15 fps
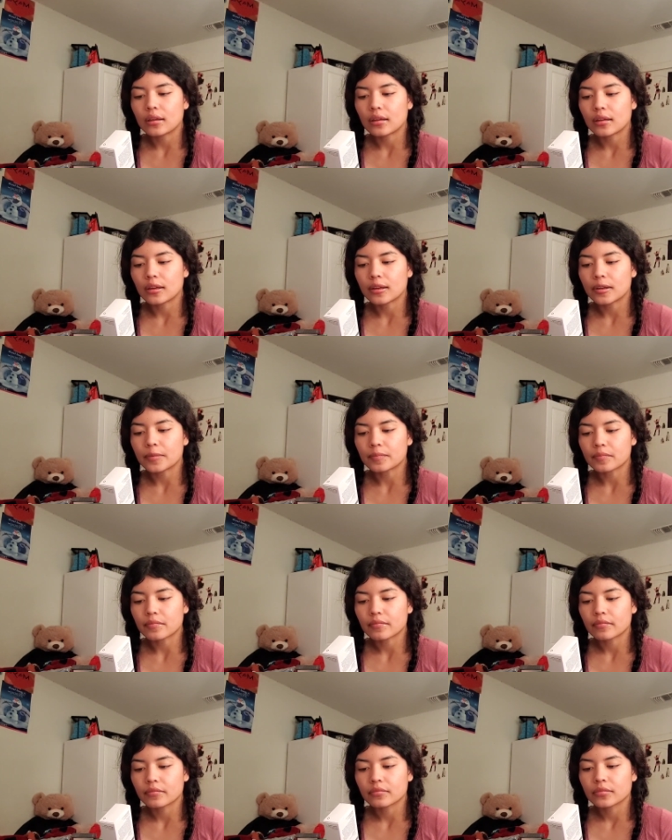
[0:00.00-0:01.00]
Um,
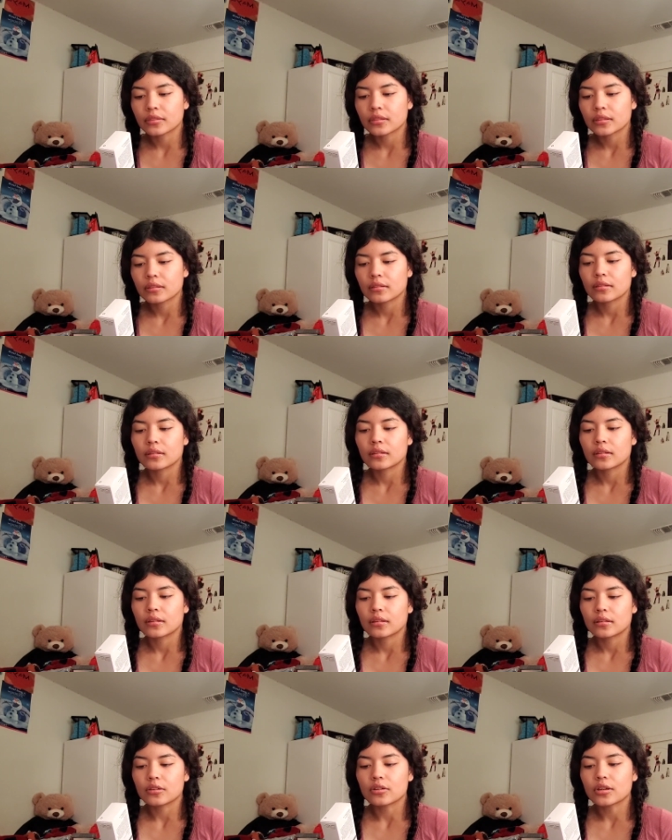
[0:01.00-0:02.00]

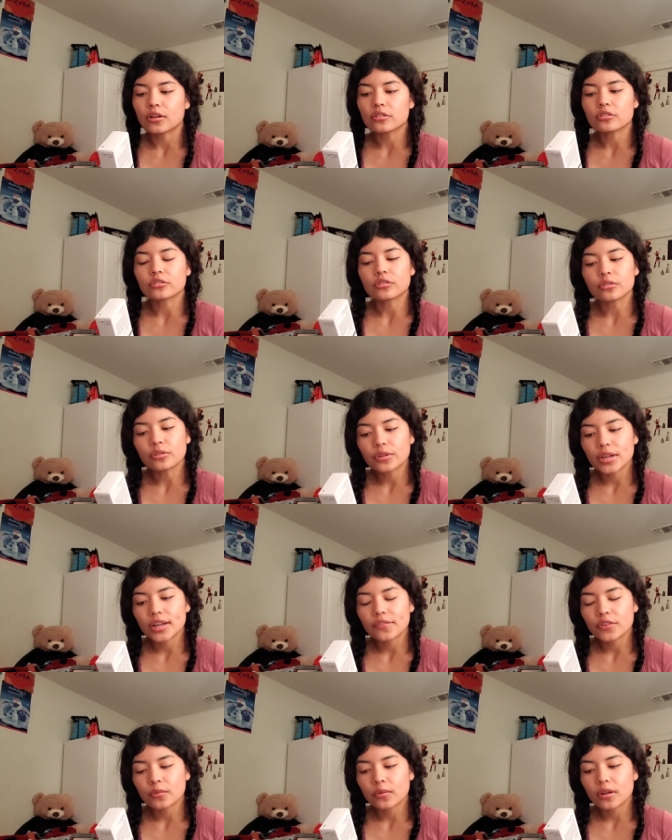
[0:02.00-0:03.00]
you can also dilute it
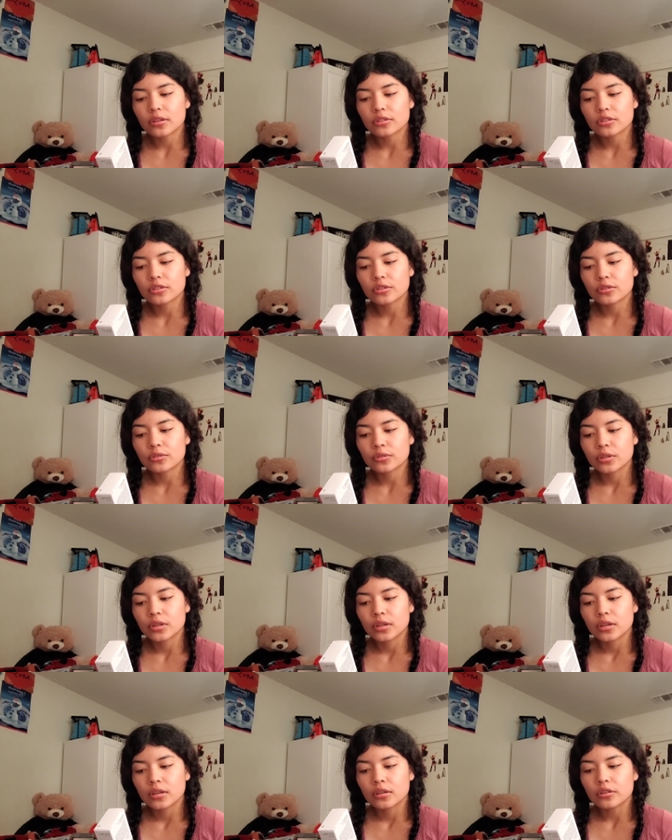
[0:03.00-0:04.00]
if you want to.
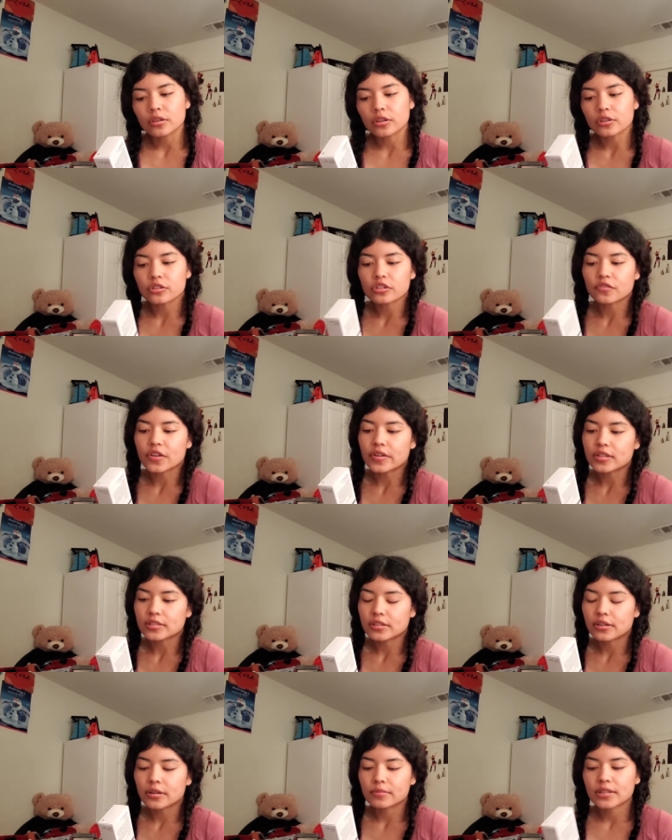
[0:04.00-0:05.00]
You can use your favorite
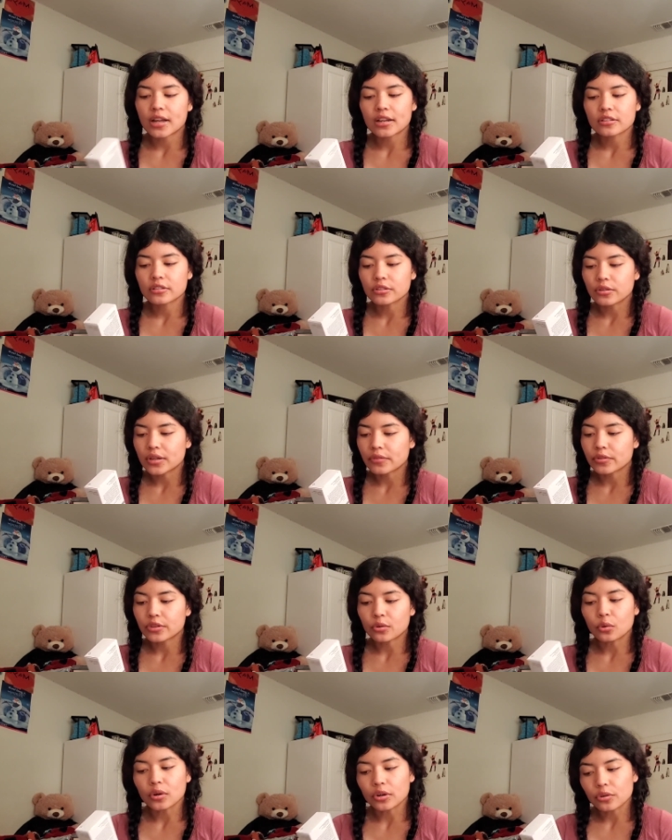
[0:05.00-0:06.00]
serum to kind of dilute it with
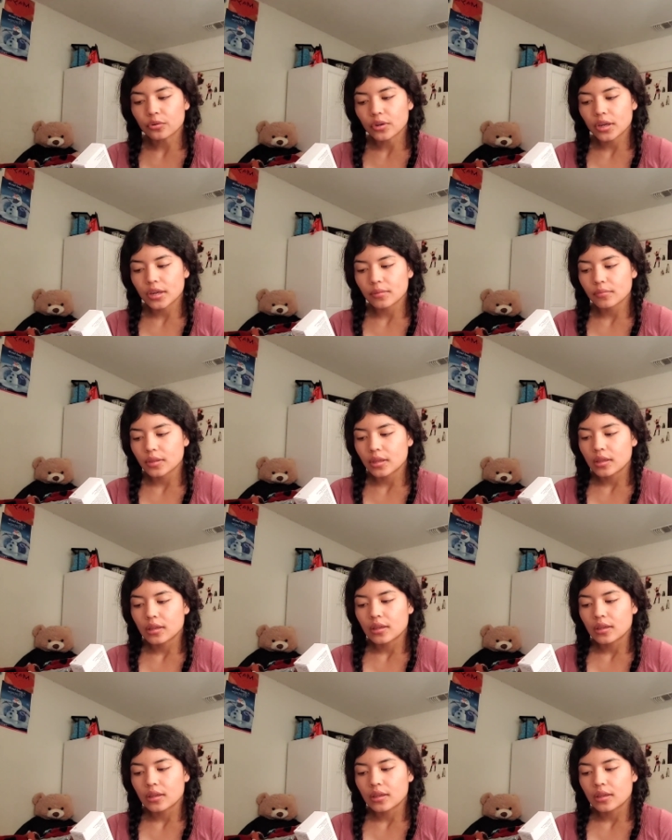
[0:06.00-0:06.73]
the aura cream.